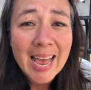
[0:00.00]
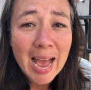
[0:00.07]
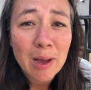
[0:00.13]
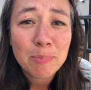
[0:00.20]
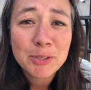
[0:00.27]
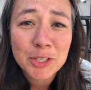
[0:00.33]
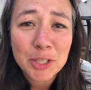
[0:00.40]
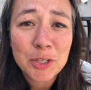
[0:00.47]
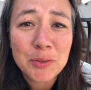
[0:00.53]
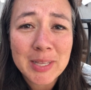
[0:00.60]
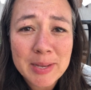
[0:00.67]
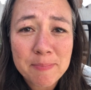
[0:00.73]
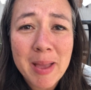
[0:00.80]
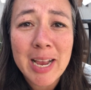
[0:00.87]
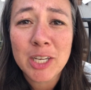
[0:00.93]

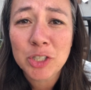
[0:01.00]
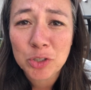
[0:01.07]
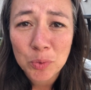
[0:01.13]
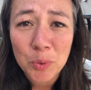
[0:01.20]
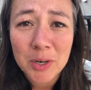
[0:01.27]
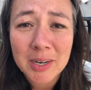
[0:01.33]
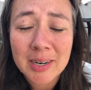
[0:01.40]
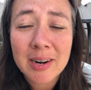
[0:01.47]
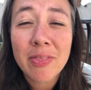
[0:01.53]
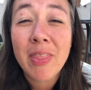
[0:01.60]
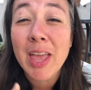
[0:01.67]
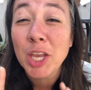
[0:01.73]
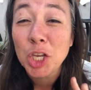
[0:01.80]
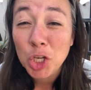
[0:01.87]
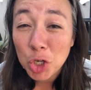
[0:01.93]
absolutely make sure
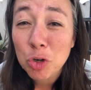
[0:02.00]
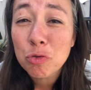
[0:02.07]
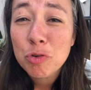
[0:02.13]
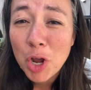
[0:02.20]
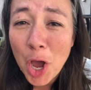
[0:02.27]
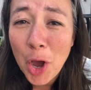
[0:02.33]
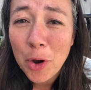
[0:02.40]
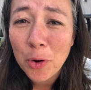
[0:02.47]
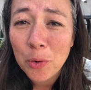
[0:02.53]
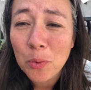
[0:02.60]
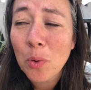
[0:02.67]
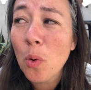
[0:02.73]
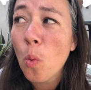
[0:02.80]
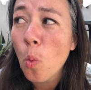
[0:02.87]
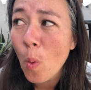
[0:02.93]
that you
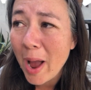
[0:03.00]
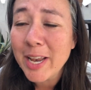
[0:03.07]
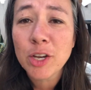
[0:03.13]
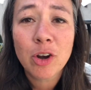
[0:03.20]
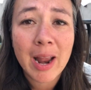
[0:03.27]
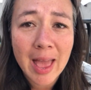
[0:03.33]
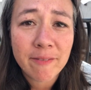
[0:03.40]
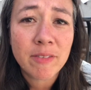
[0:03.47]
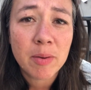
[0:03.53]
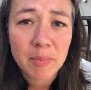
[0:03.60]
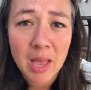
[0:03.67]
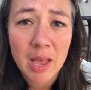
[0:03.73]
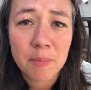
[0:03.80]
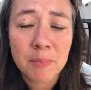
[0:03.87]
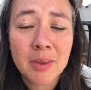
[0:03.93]
know when your
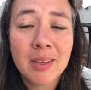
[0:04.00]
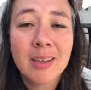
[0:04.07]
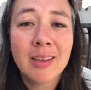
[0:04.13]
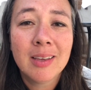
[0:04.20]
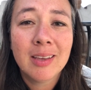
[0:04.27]
FMM